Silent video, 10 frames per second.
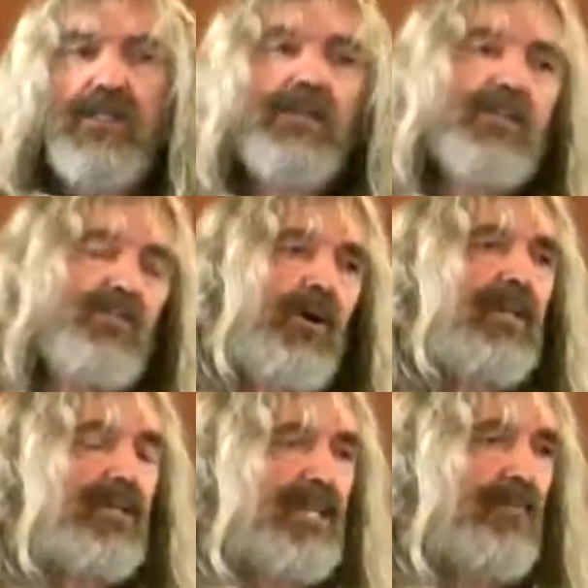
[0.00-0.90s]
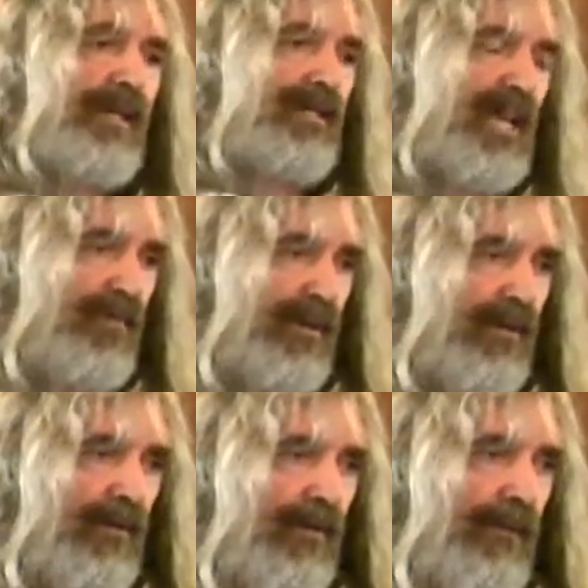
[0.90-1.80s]
And this morning the same thing is happening,
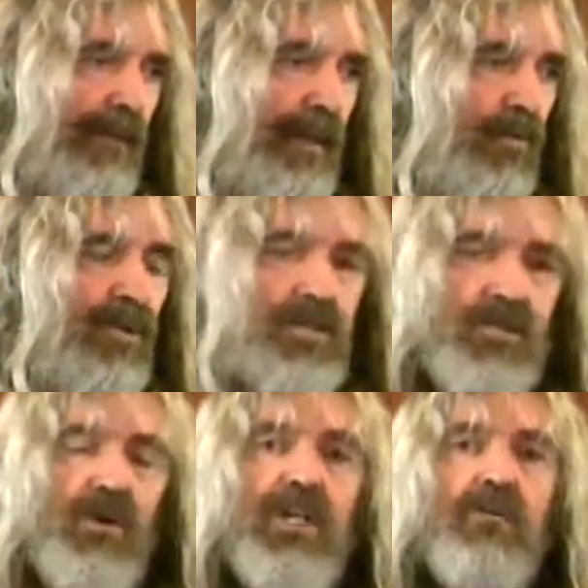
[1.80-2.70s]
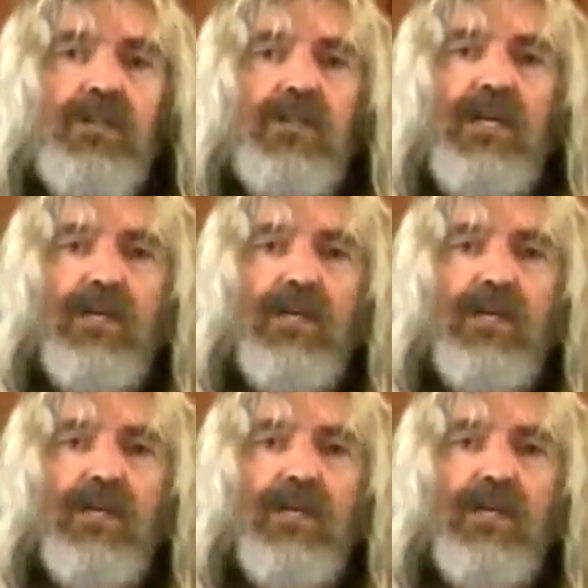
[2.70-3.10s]
with the story with